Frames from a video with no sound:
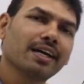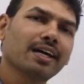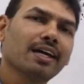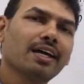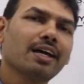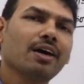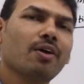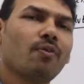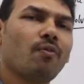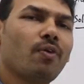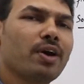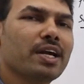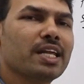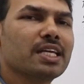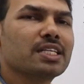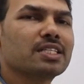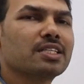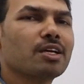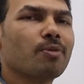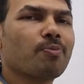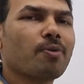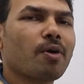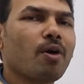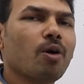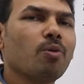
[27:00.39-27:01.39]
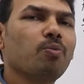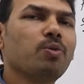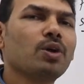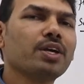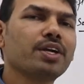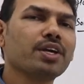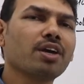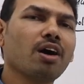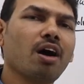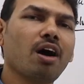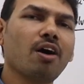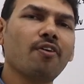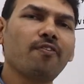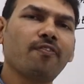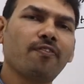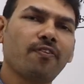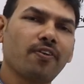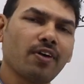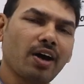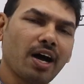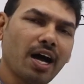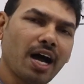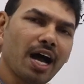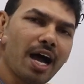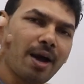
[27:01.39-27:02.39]
what is the probability of
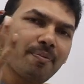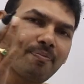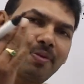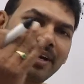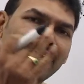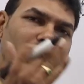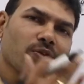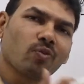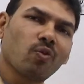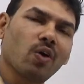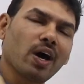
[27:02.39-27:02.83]
happening one